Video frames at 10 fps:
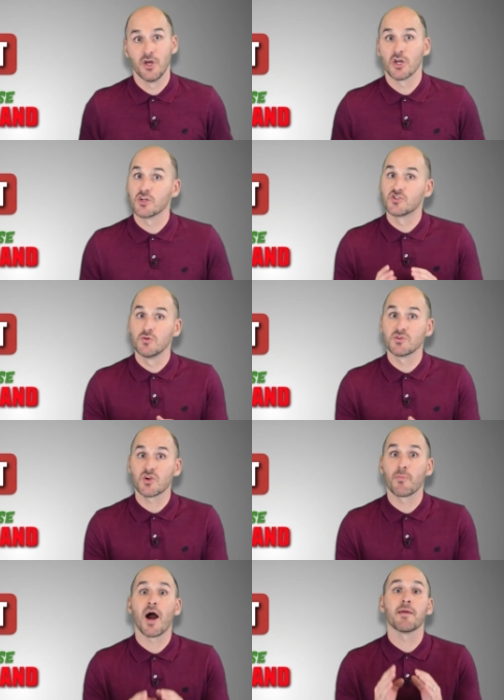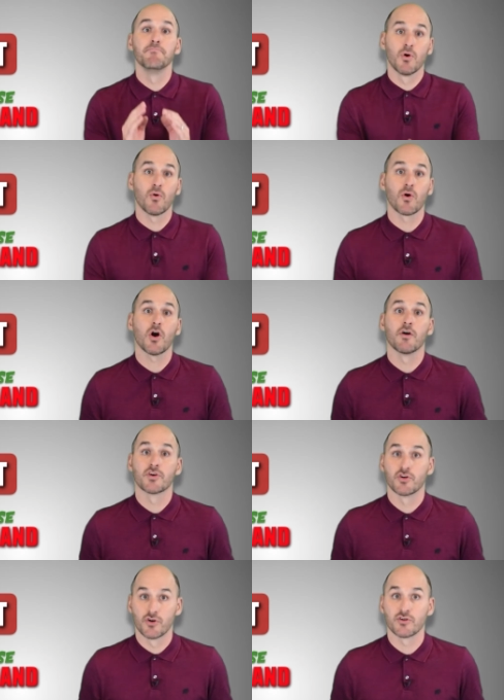Consumers are buying more of a
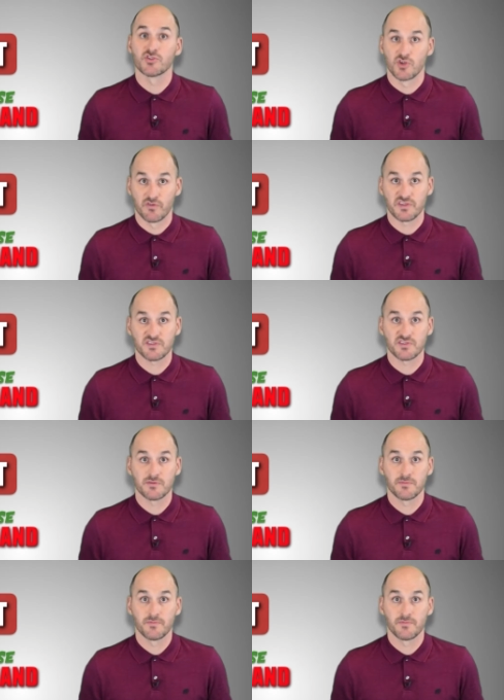good or service.